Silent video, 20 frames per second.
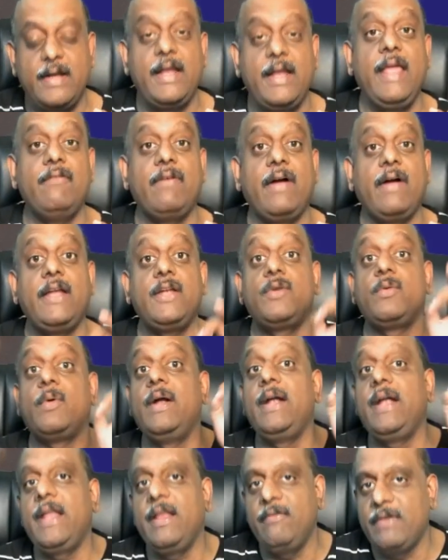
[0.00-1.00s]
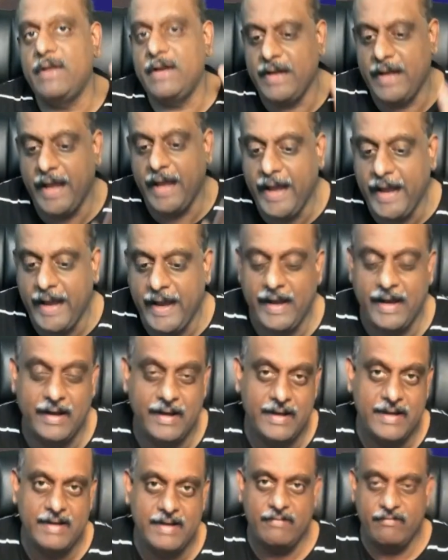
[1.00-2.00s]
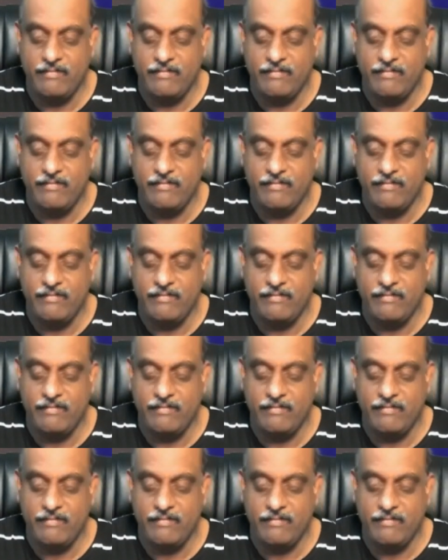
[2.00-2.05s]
TY21A